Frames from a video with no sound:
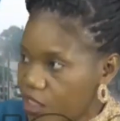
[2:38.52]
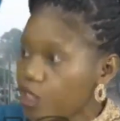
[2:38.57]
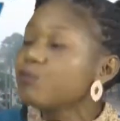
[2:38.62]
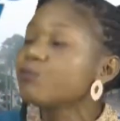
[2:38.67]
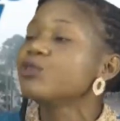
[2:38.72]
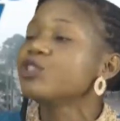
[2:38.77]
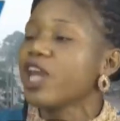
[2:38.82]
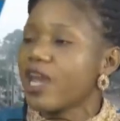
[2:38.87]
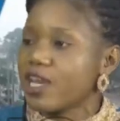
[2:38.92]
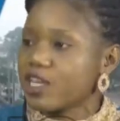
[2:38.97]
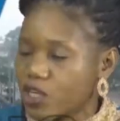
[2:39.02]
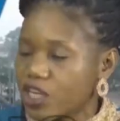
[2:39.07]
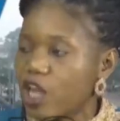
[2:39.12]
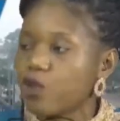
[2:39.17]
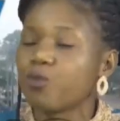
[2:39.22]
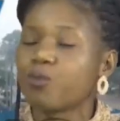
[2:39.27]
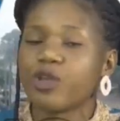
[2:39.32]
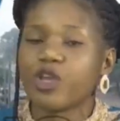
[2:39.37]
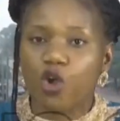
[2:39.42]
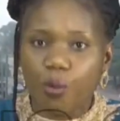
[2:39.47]
Yes, so that
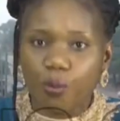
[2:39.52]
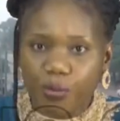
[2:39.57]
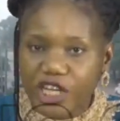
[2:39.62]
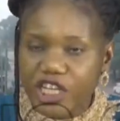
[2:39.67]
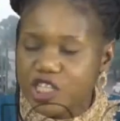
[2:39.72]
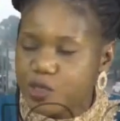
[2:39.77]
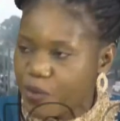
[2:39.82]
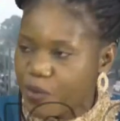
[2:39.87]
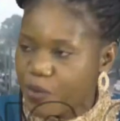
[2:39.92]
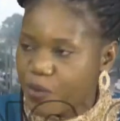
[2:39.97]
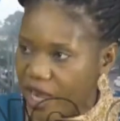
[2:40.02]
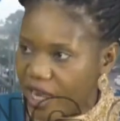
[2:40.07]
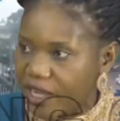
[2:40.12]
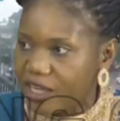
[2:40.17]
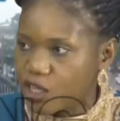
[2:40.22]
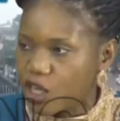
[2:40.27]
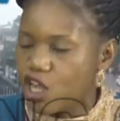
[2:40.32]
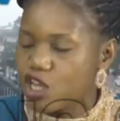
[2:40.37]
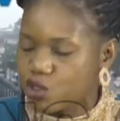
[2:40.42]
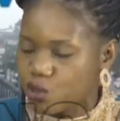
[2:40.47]
there will be a complete package.
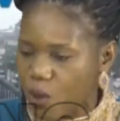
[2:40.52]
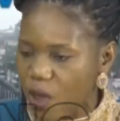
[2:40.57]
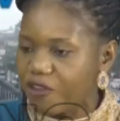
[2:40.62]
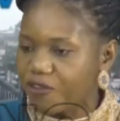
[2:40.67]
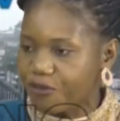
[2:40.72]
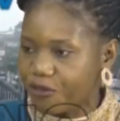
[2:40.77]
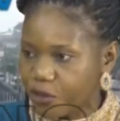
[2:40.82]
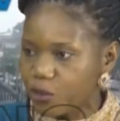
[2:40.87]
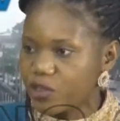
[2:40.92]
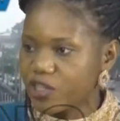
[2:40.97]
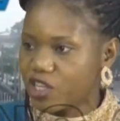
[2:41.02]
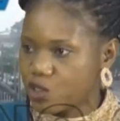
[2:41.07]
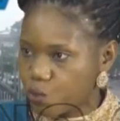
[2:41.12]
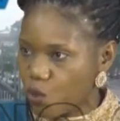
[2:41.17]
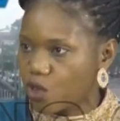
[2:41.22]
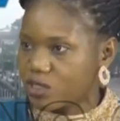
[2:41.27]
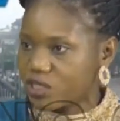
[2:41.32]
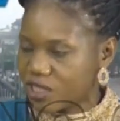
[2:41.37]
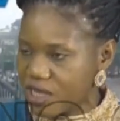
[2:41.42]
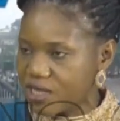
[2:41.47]
So I feel these
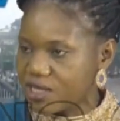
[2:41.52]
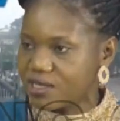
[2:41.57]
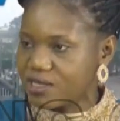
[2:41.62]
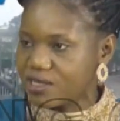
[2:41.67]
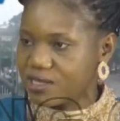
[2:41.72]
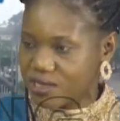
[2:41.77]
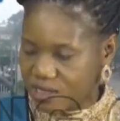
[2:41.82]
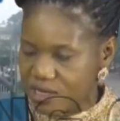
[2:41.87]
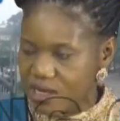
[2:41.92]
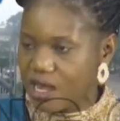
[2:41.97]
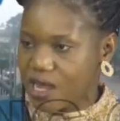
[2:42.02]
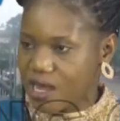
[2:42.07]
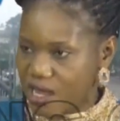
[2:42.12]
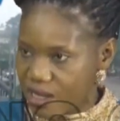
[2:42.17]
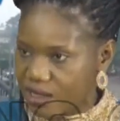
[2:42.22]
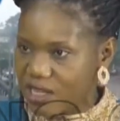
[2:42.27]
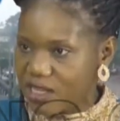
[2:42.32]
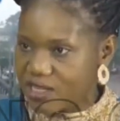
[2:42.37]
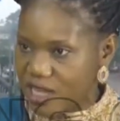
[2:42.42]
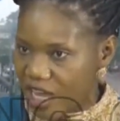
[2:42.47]

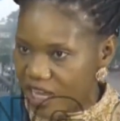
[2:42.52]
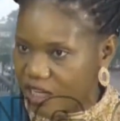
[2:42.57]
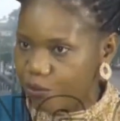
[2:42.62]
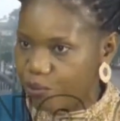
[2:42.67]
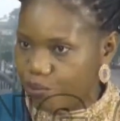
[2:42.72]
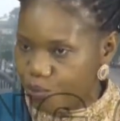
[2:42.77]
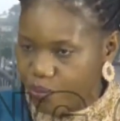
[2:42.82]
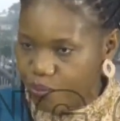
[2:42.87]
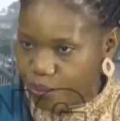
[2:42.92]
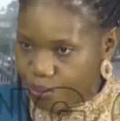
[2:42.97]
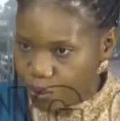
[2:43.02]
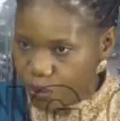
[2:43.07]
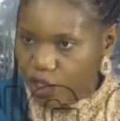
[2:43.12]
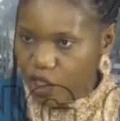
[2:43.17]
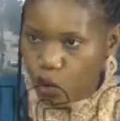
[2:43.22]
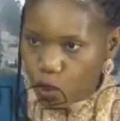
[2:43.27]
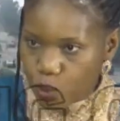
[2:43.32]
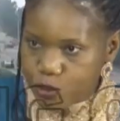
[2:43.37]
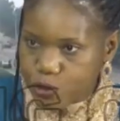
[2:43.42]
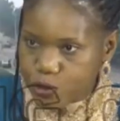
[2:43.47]
are the
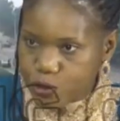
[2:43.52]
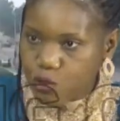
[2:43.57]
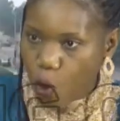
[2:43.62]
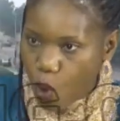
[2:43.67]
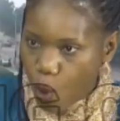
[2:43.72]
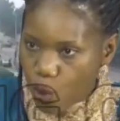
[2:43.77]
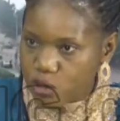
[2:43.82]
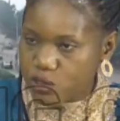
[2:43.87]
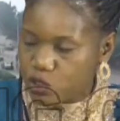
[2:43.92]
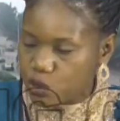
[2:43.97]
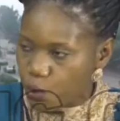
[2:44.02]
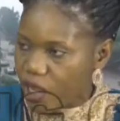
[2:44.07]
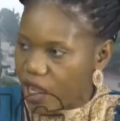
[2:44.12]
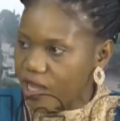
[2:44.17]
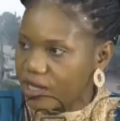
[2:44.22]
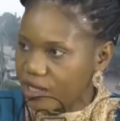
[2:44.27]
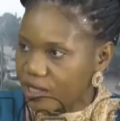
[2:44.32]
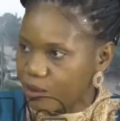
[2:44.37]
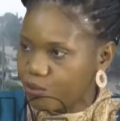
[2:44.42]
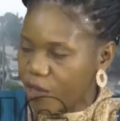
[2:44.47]
loopholes where
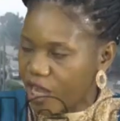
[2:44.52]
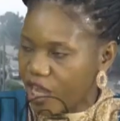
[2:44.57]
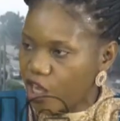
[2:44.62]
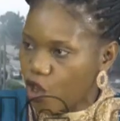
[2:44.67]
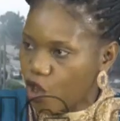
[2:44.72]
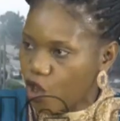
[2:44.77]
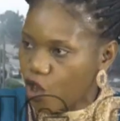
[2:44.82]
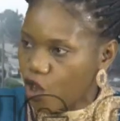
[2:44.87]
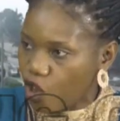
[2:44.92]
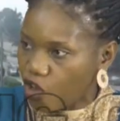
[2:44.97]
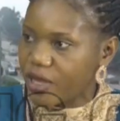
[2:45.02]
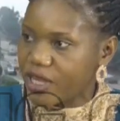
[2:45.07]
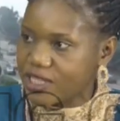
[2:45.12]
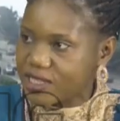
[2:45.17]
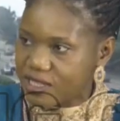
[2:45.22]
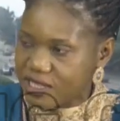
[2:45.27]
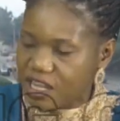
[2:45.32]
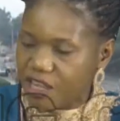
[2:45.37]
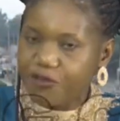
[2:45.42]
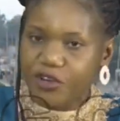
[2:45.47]
the government
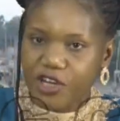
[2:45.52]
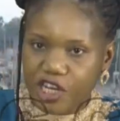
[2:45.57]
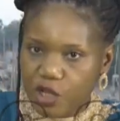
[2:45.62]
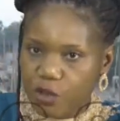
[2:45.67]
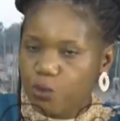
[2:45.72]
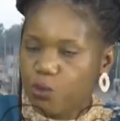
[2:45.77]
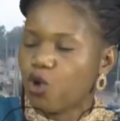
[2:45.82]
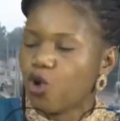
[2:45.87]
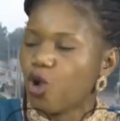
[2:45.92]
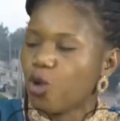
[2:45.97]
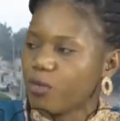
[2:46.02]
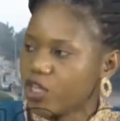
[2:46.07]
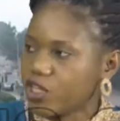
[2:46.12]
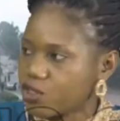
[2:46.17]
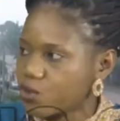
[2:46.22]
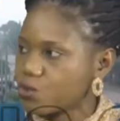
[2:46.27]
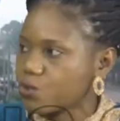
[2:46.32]
definitely will come into.